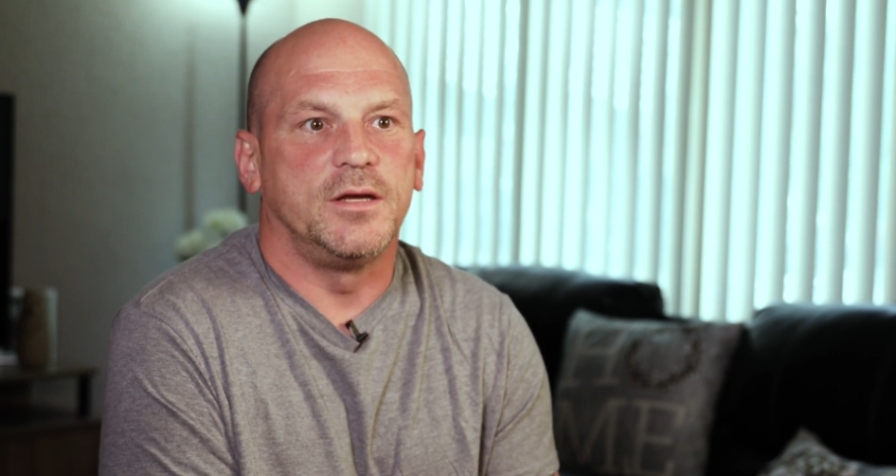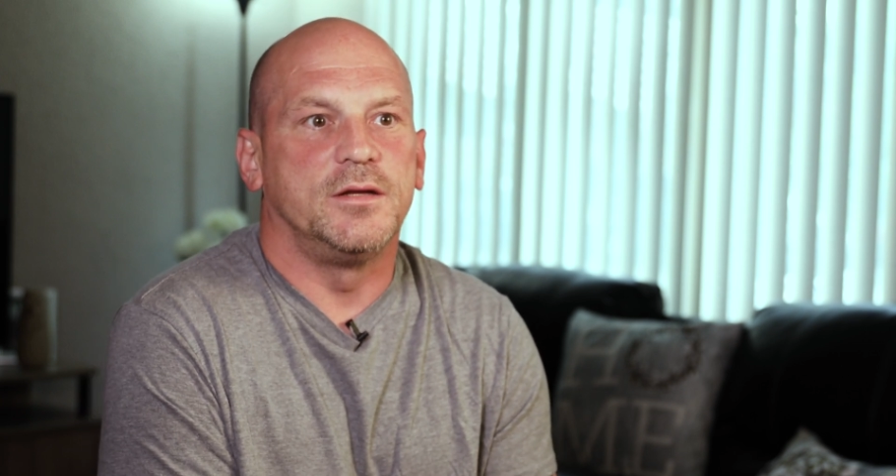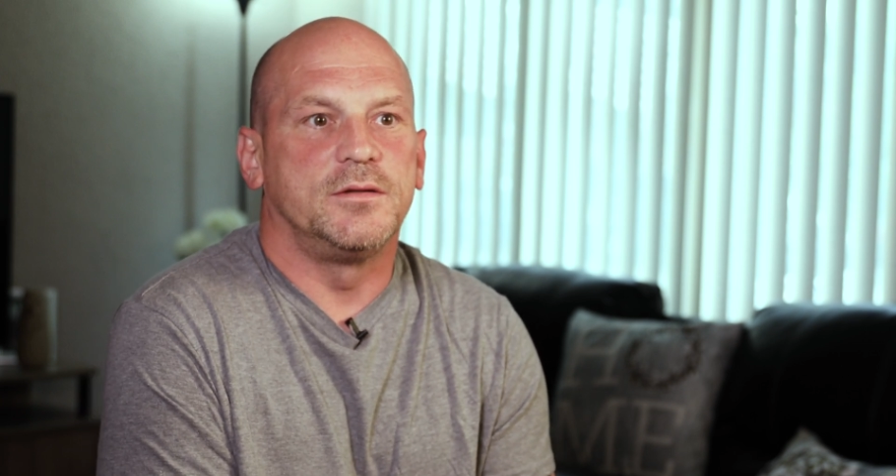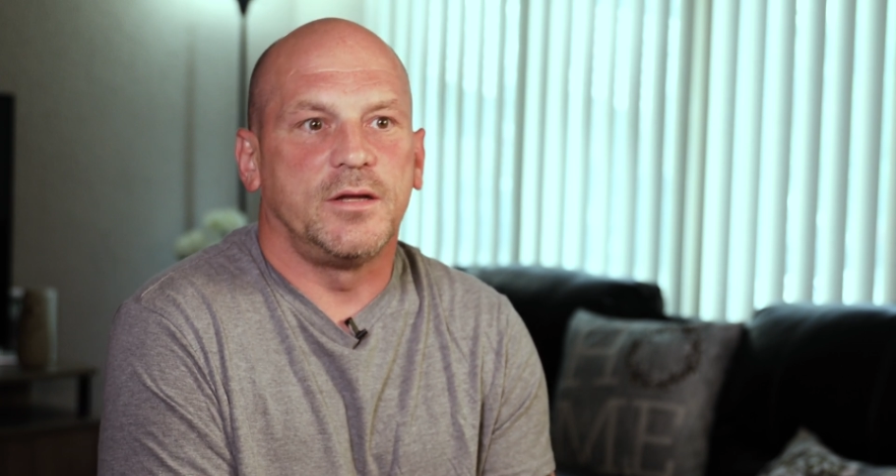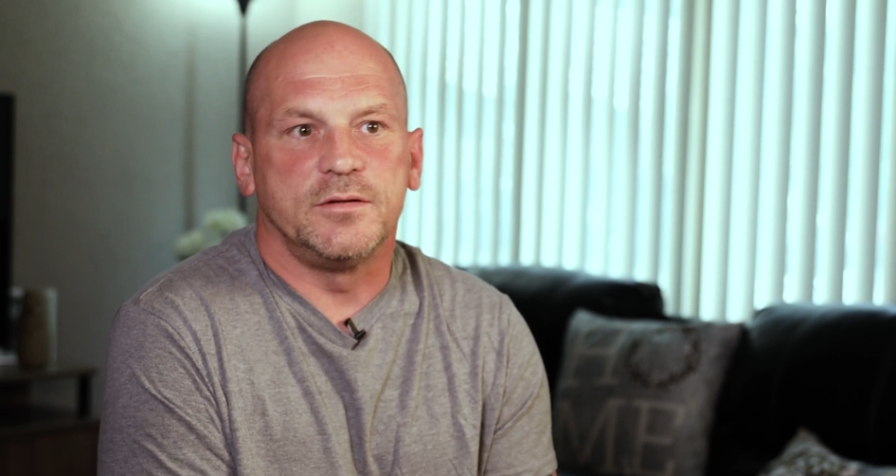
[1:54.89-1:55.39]

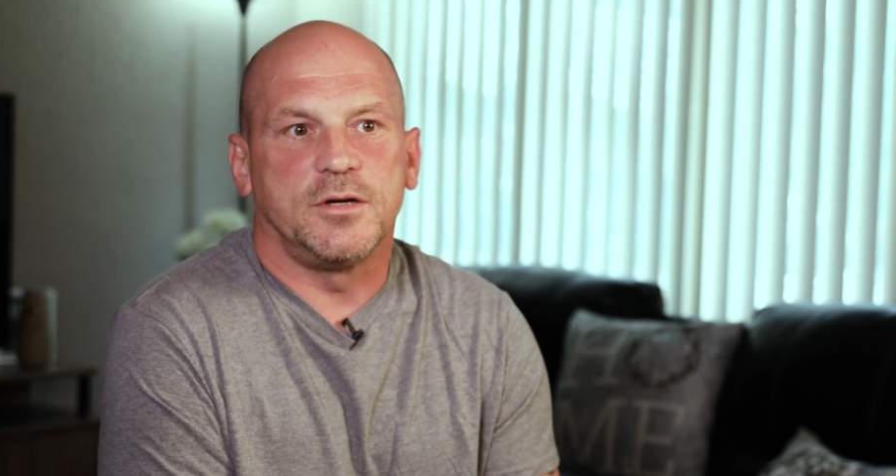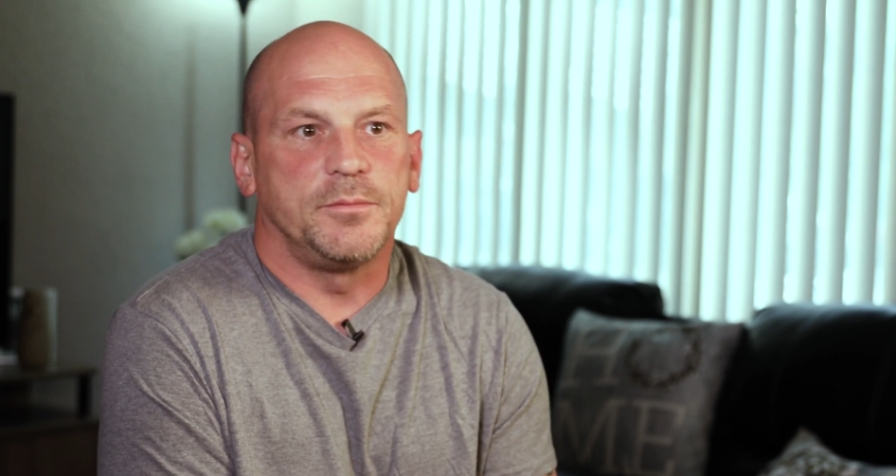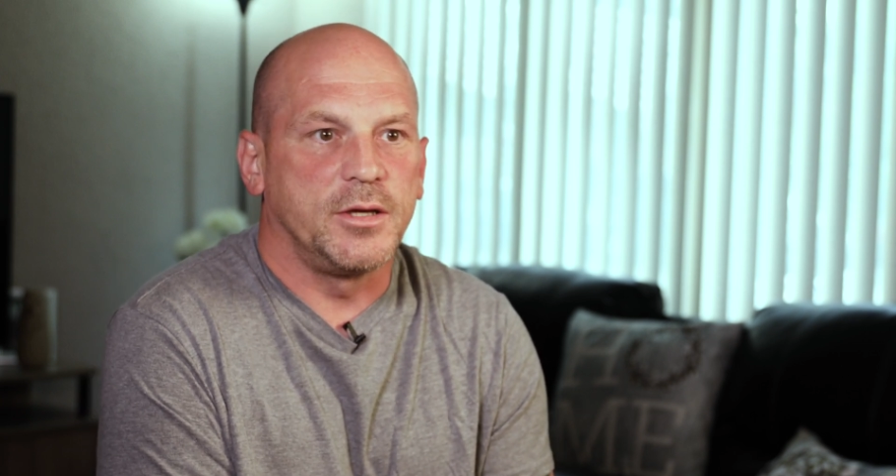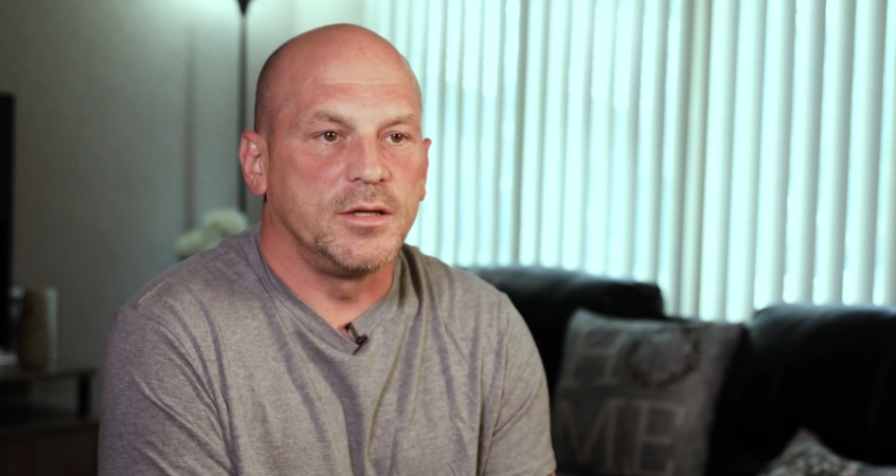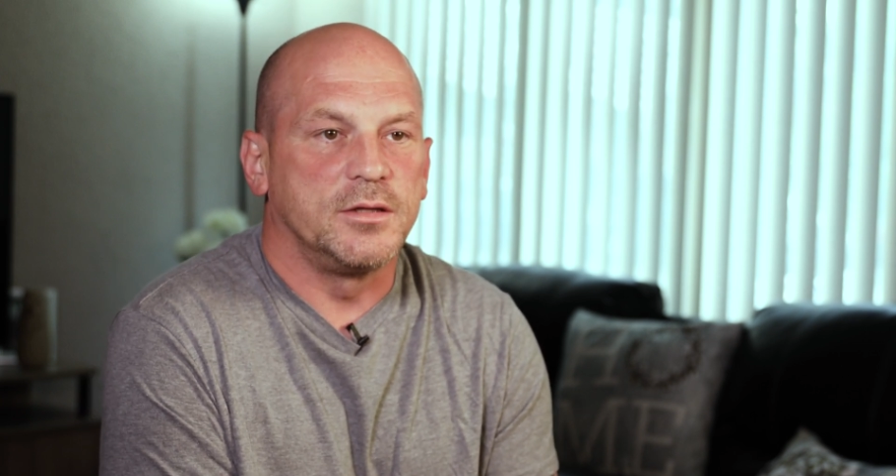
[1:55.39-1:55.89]
they, they
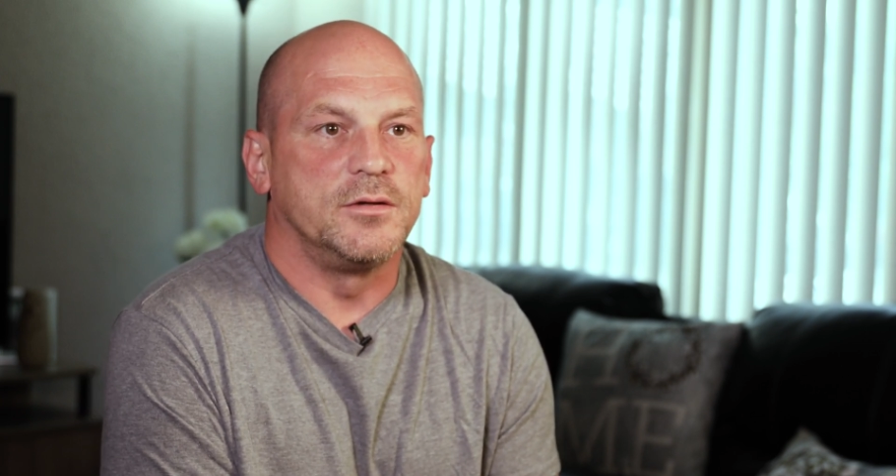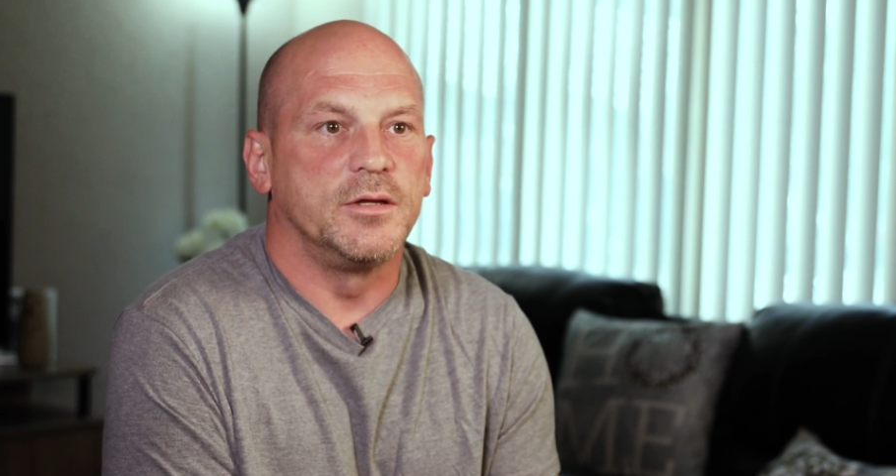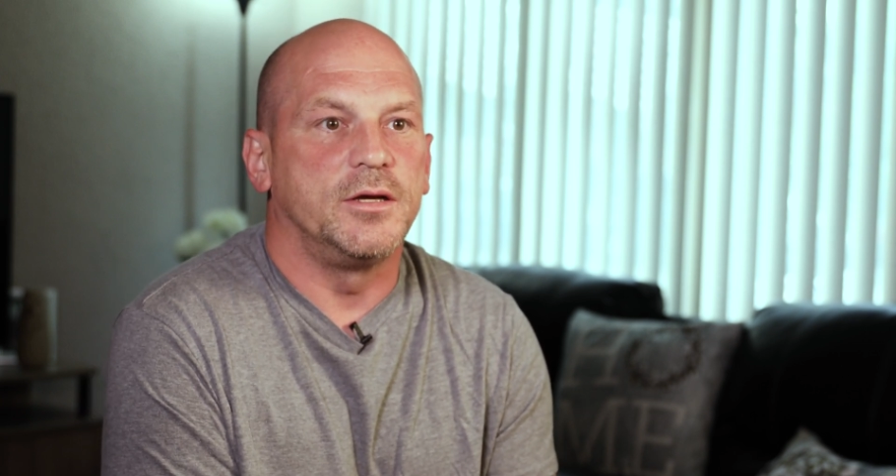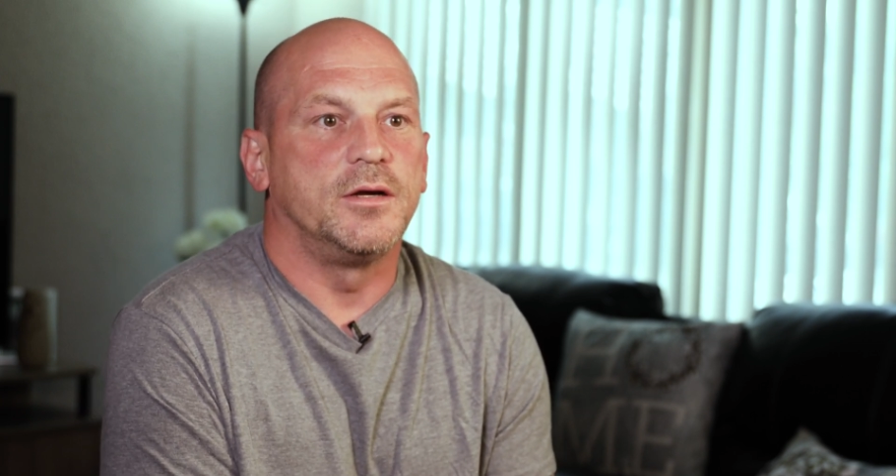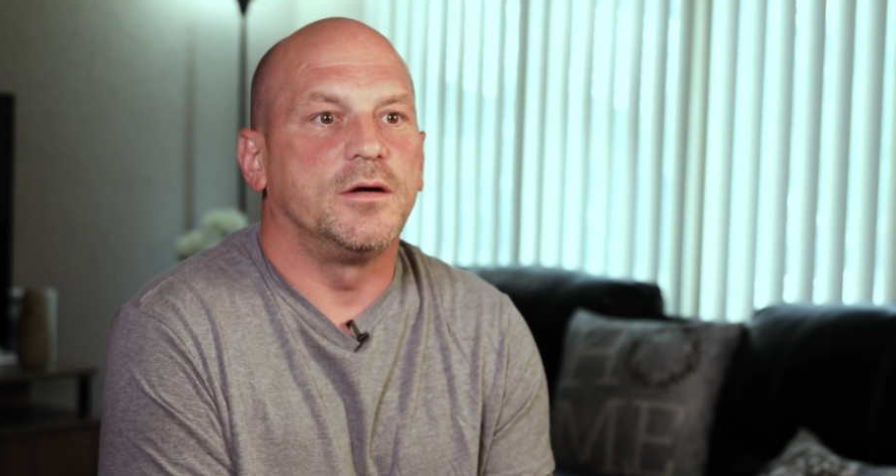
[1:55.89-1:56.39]
start playing little
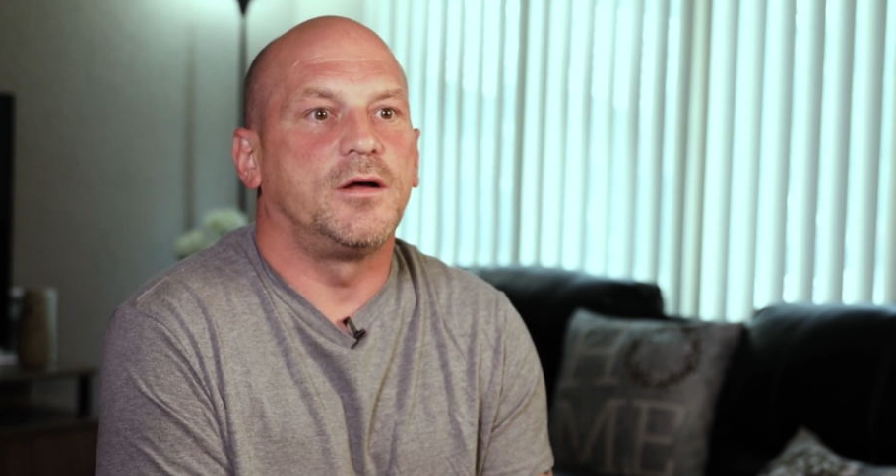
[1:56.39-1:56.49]
league.